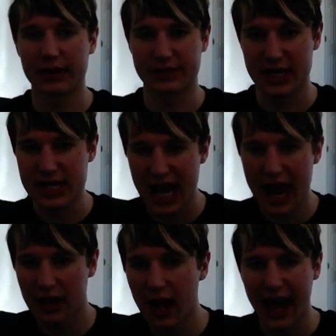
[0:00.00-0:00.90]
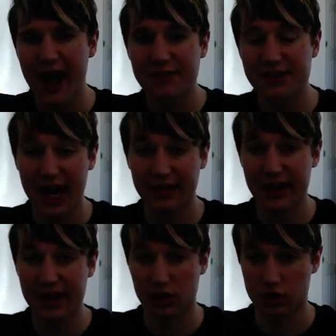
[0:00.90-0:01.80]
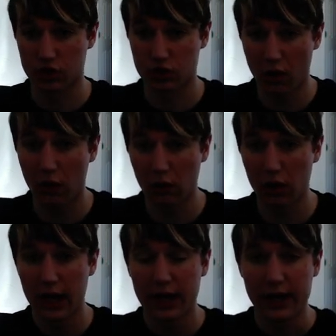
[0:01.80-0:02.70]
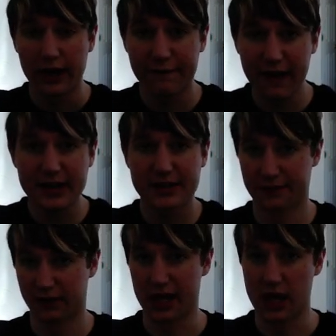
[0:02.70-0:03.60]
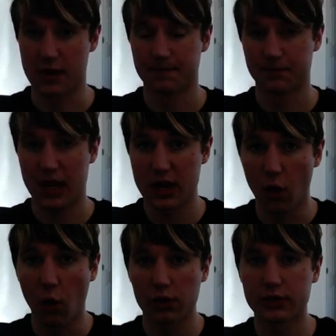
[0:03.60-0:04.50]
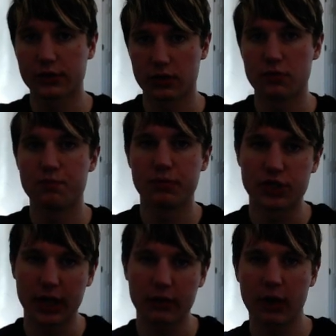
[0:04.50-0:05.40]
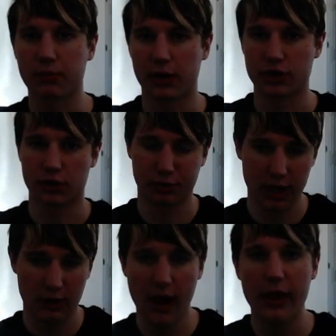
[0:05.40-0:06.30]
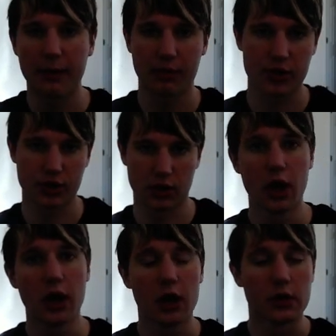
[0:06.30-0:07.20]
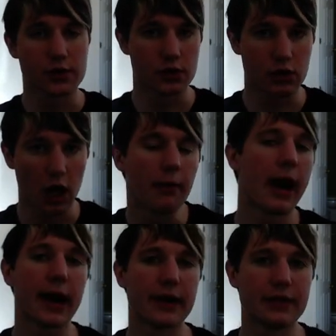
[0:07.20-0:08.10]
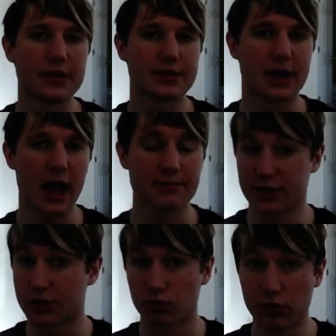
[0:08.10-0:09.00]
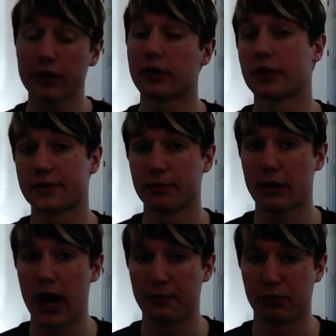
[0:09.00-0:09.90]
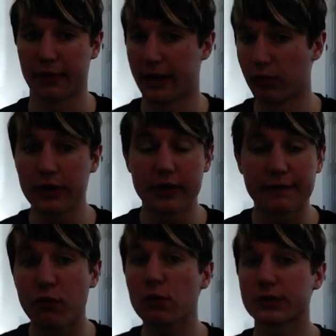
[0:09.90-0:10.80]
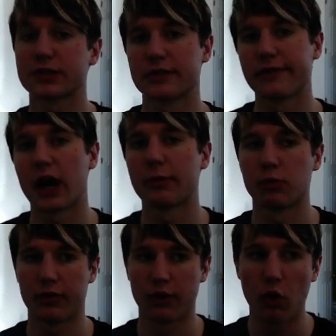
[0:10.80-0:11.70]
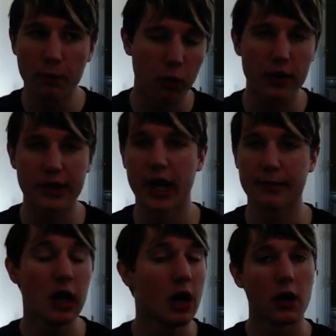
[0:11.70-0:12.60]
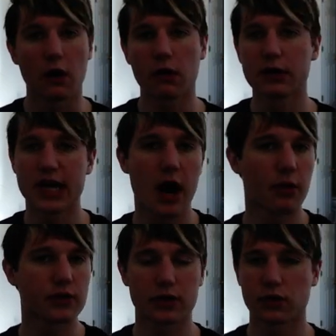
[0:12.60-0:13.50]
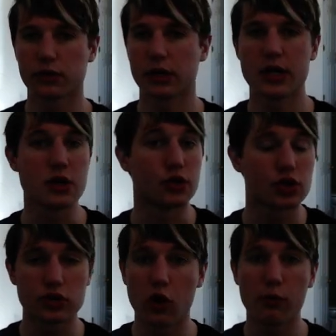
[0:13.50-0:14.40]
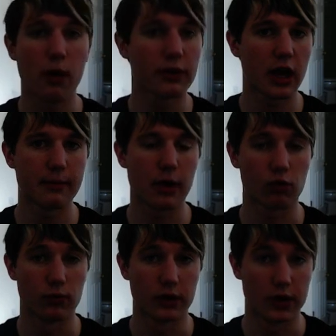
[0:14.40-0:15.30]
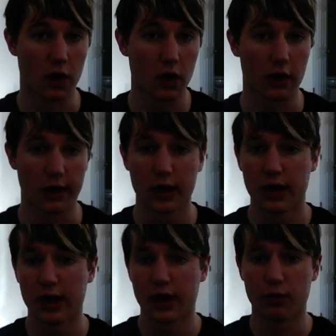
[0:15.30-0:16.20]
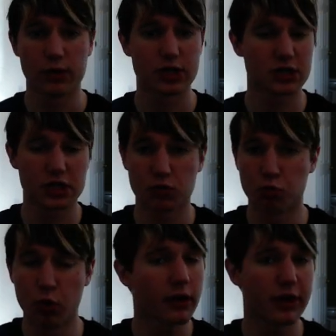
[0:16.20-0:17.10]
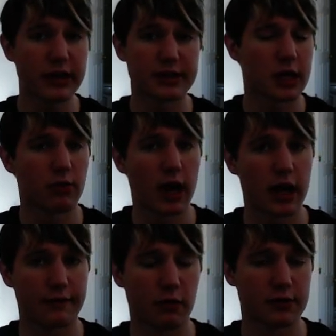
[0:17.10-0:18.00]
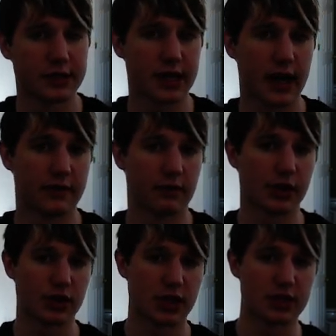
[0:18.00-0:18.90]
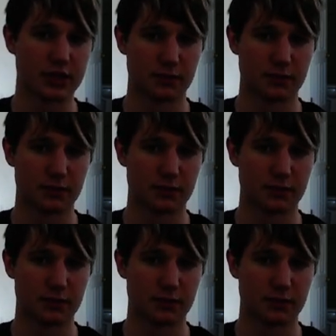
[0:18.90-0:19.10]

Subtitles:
They cannot have side lane control effectively in order to generate pressure, play around that pressure, to come back in these games. And this really hurts from behind play, really enforces an environment where the whole point of the game, early towers, early leads, snowball the game out really hard, which is just a weird thing to see Riot enforce this kind of direction into.